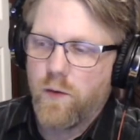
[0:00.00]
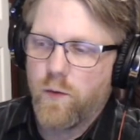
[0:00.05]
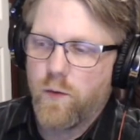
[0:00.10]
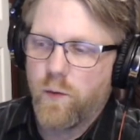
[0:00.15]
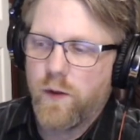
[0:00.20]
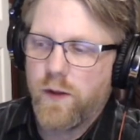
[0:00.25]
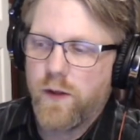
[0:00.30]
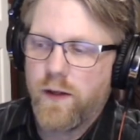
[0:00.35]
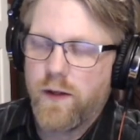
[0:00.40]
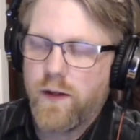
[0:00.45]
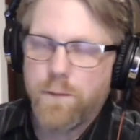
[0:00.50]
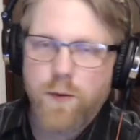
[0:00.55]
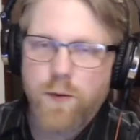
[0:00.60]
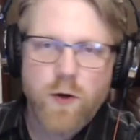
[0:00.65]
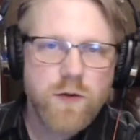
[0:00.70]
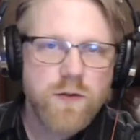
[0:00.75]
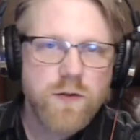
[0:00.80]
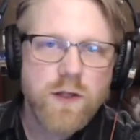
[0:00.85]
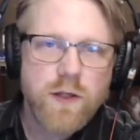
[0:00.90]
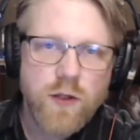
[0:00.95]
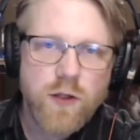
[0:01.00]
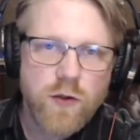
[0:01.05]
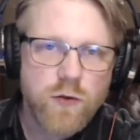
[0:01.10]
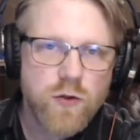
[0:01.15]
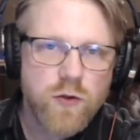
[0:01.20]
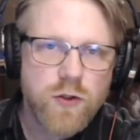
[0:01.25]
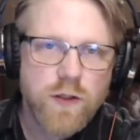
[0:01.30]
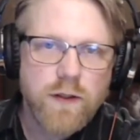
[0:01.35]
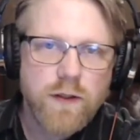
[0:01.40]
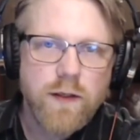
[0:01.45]
really
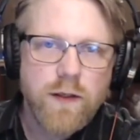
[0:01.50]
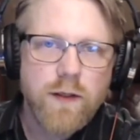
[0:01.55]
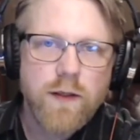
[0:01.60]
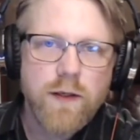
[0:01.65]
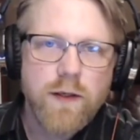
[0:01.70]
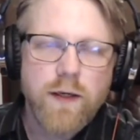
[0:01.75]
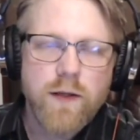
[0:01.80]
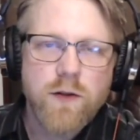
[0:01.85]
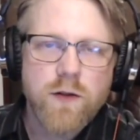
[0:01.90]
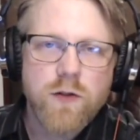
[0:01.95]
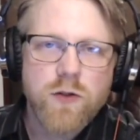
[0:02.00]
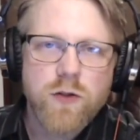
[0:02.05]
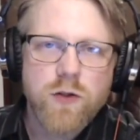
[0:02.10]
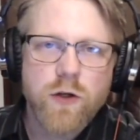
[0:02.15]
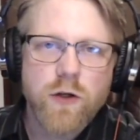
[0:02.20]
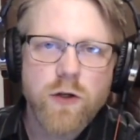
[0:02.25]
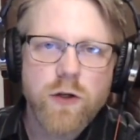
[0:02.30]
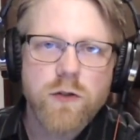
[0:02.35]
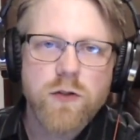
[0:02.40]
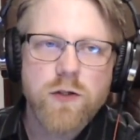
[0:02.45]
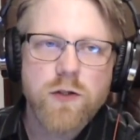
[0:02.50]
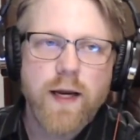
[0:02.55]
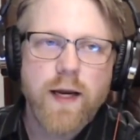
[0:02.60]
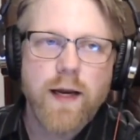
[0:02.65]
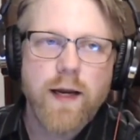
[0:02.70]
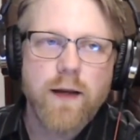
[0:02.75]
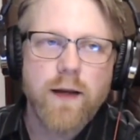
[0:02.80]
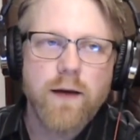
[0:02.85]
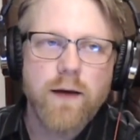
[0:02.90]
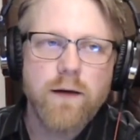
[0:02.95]
persecution in the church,
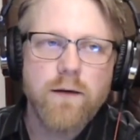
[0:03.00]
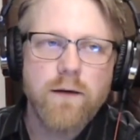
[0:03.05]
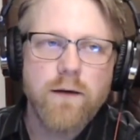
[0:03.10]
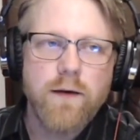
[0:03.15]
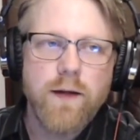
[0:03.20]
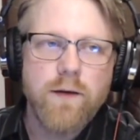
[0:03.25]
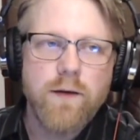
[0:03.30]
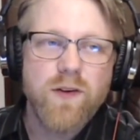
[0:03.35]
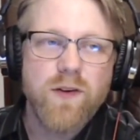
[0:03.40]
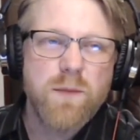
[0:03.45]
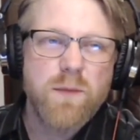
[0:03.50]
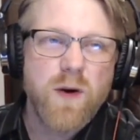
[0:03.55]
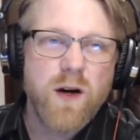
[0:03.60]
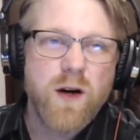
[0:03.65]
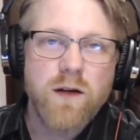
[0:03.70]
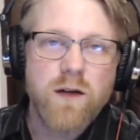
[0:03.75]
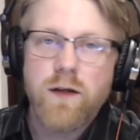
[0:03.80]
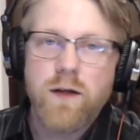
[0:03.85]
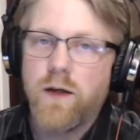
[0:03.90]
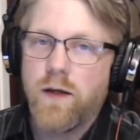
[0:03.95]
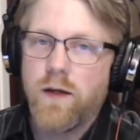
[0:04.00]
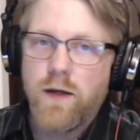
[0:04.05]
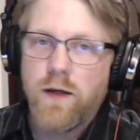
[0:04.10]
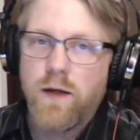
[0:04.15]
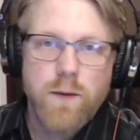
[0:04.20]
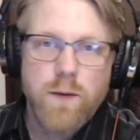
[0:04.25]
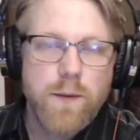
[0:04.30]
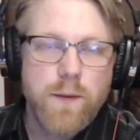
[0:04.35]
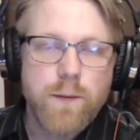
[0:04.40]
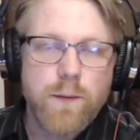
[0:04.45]
and even among
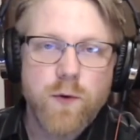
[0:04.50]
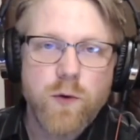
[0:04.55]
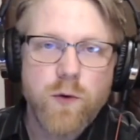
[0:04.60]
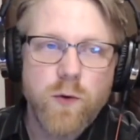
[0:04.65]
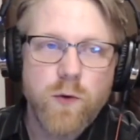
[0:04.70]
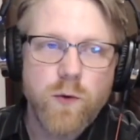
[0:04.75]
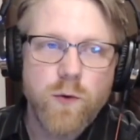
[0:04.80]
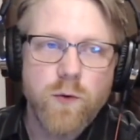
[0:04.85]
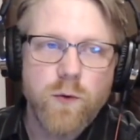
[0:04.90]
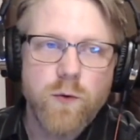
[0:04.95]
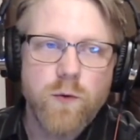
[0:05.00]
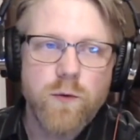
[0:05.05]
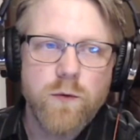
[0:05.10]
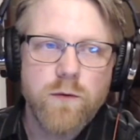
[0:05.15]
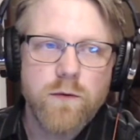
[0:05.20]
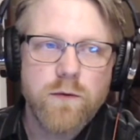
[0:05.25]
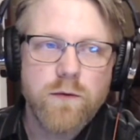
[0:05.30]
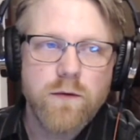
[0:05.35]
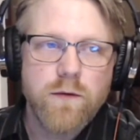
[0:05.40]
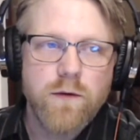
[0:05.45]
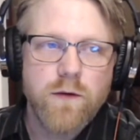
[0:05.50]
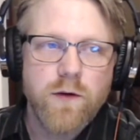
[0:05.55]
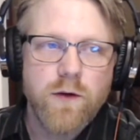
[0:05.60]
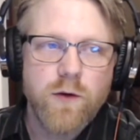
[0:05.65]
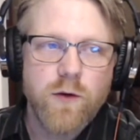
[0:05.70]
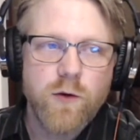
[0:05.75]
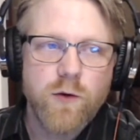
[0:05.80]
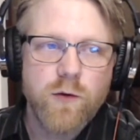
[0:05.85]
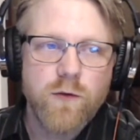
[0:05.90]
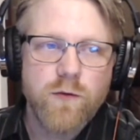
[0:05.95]
people
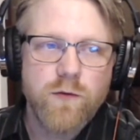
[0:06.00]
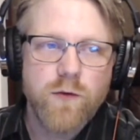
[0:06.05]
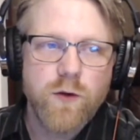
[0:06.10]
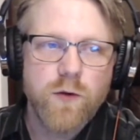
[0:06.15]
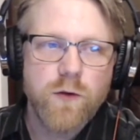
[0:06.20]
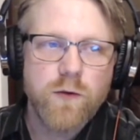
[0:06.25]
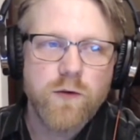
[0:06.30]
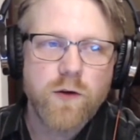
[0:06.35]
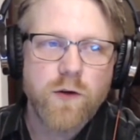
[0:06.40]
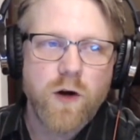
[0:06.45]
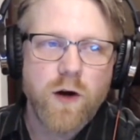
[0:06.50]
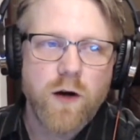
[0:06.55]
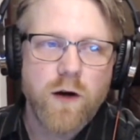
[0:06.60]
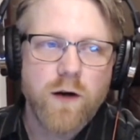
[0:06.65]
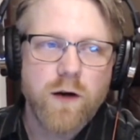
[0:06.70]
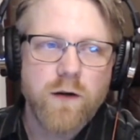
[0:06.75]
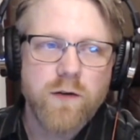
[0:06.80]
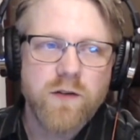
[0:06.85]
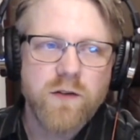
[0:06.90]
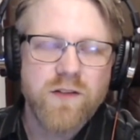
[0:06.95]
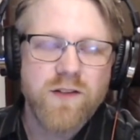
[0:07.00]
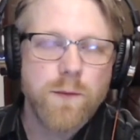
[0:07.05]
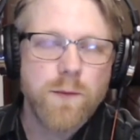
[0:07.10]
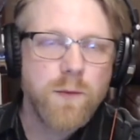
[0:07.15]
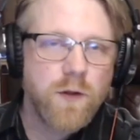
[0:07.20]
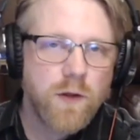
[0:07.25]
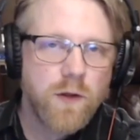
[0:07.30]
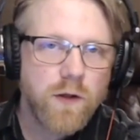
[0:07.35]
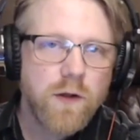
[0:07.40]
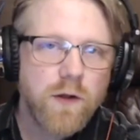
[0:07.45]
whose views are
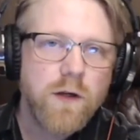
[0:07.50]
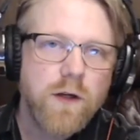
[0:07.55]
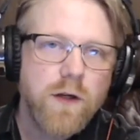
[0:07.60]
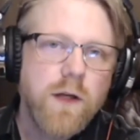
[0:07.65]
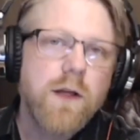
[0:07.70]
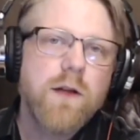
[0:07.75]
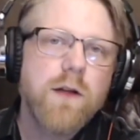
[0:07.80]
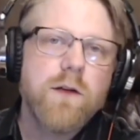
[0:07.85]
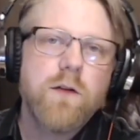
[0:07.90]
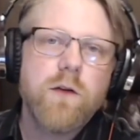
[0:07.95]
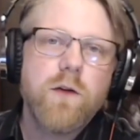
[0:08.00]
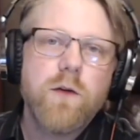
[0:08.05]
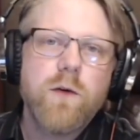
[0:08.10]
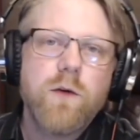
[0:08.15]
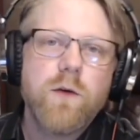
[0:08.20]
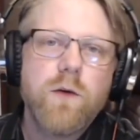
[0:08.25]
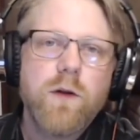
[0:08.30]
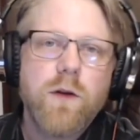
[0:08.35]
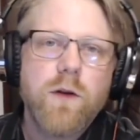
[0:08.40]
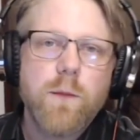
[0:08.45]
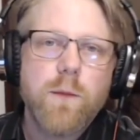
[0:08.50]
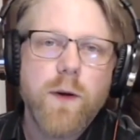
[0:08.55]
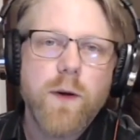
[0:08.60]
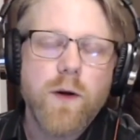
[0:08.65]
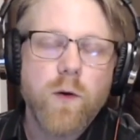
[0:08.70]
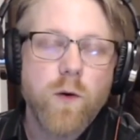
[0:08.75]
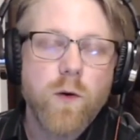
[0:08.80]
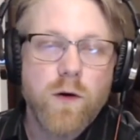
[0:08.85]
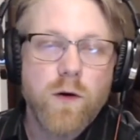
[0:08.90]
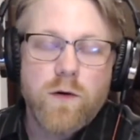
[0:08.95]
similar to
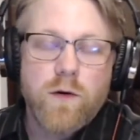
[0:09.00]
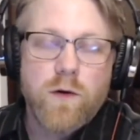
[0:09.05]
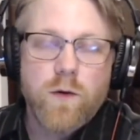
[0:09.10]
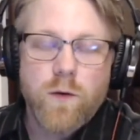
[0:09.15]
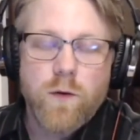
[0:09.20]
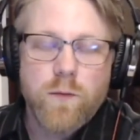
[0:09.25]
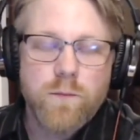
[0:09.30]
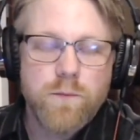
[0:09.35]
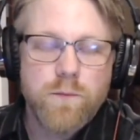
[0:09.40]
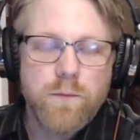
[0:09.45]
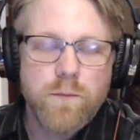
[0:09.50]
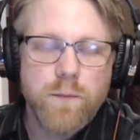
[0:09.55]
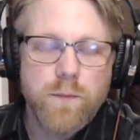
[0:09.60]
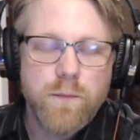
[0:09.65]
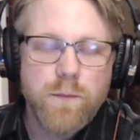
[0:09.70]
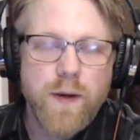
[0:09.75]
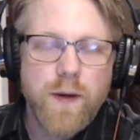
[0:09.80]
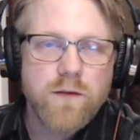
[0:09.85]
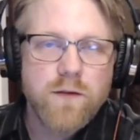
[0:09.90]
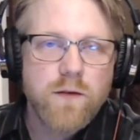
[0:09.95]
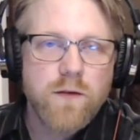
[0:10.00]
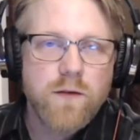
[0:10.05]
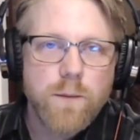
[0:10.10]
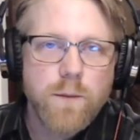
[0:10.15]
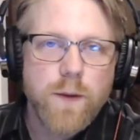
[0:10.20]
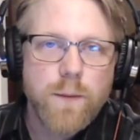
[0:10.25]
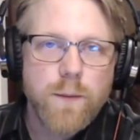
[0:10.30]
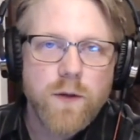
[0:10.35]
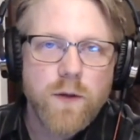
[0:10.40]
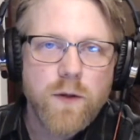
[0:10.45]
or based on the
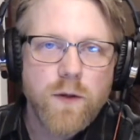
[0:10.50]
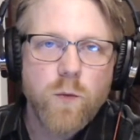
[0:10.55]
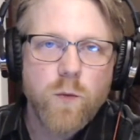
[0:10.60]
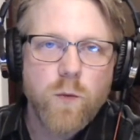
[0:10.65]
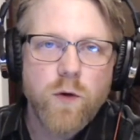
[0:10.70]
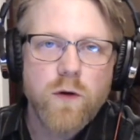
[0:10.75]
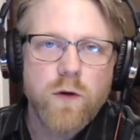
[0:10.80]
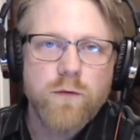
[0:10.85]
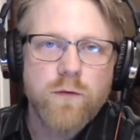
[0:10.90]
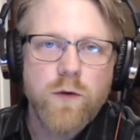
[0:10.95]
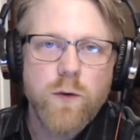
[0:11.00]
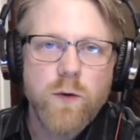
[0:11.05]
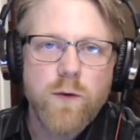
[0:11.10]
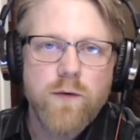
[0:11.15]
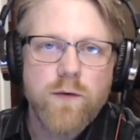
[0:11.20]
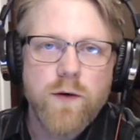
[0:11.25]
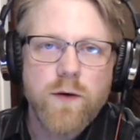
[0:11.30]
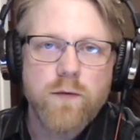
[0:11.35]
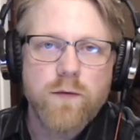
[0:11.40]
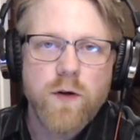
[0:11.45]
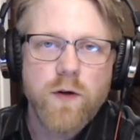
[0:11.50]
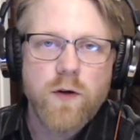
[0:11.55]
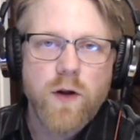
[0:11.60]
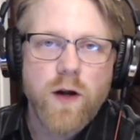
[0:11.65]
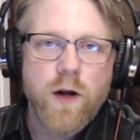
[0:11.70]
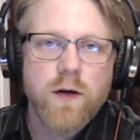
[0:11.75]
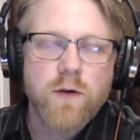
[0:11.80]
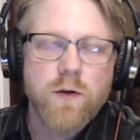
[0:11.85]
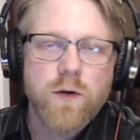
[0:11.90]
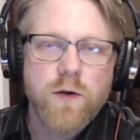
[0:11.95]
biblical worldview, even if they're
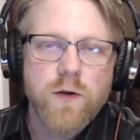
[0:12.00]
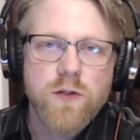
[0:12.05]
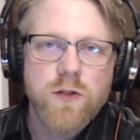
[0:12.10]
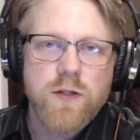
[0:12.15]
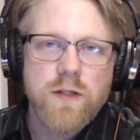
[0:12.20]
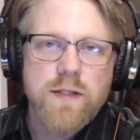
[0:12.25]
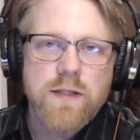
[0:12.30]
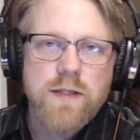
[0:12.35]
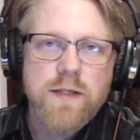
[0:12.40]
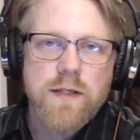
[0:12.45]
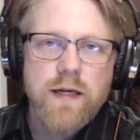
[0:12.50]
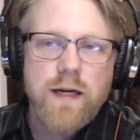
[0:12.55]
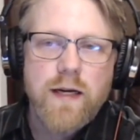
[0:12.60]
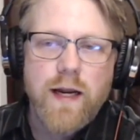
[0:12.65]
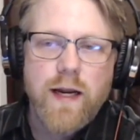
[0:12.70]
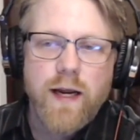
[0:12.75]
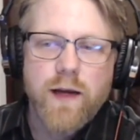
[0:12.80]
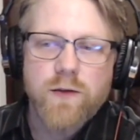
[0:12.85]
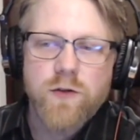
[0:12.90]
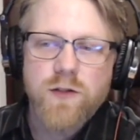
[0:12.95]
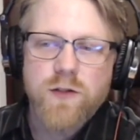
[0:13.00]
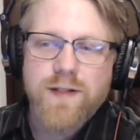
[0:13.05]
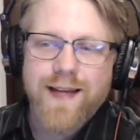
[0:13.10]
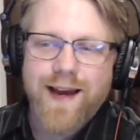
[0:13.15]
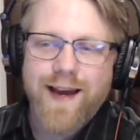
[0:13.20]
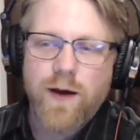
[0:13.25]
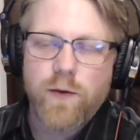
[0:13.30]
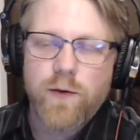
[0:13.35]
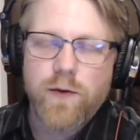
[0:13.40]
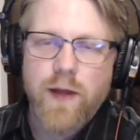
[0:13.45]
not Christians, and just
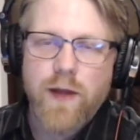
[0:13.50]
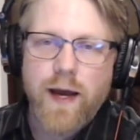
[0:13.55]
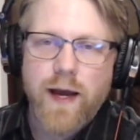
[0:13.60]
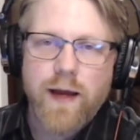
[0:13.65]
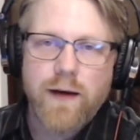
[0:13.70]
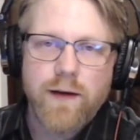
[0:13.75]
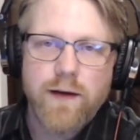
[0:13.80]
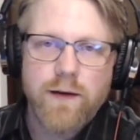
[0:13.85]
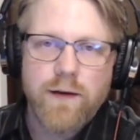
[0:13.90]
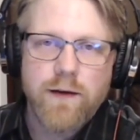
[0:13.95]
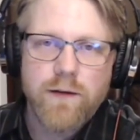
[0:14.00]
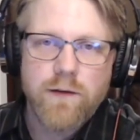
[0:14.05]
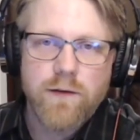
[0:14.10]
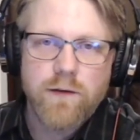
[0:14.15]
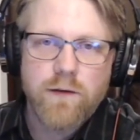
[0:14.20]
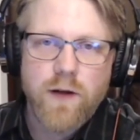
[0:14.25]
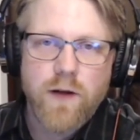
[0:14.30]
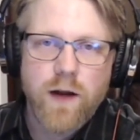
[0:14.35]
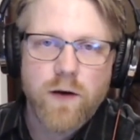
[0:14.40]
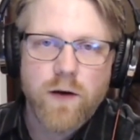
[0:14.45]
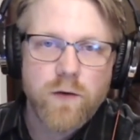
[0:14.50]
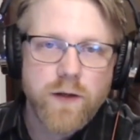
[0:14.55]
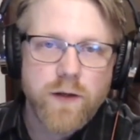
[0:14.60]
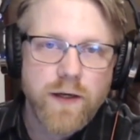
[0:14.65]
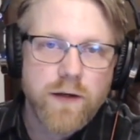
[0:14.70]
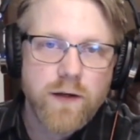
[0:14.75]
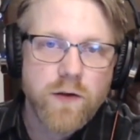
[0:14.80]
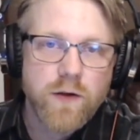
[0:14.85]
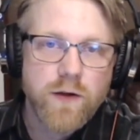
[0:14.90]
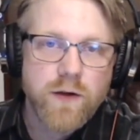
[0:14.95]
how that is not only
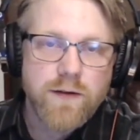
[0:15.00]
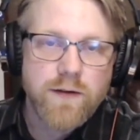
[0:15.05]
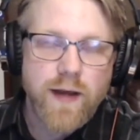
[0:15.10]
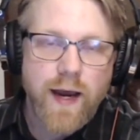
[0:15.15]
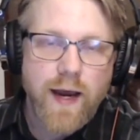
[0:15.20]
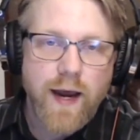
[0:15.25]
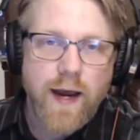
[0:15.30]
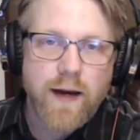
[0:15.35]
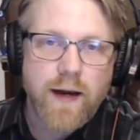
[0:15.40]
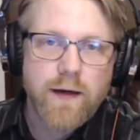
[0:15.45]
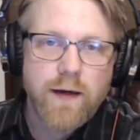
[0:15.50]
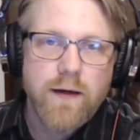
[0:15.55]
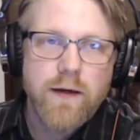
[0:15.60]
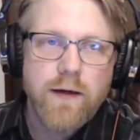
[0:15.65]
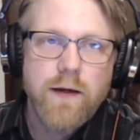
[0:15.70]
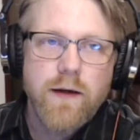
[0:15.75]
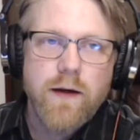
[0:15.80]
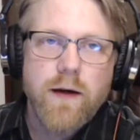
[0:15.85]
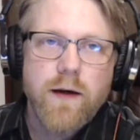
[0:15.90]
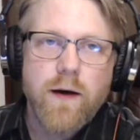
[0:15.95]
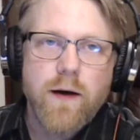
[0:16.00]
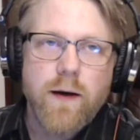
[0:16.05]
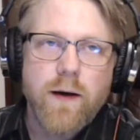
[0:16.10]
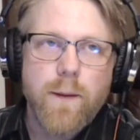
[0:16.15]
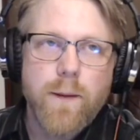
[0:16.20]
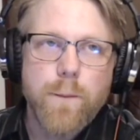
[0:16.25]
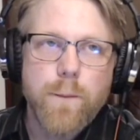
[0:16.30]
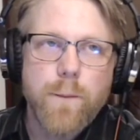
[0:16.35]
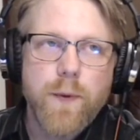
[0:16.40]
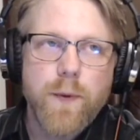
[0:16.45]
under attack,
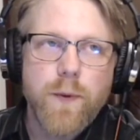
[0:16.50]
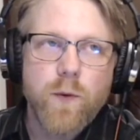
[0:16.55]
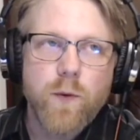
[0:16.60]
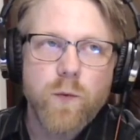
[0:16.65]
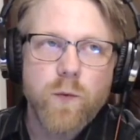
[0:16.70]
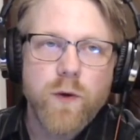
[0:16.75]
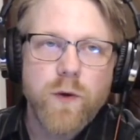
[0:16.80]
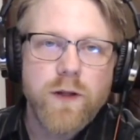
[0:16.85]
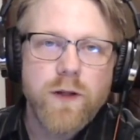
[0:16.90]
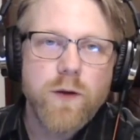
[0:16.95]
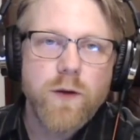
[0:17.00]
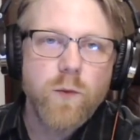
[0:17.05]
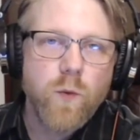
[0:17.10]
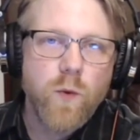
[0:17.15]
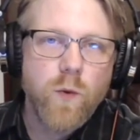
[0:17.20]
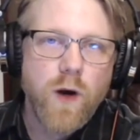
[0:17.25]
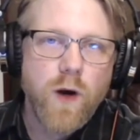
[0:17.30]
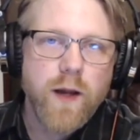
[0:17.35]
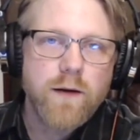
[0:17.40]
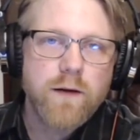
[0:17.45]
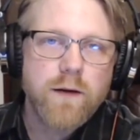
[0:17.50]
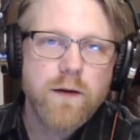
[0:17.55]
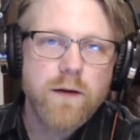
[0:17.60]
but really what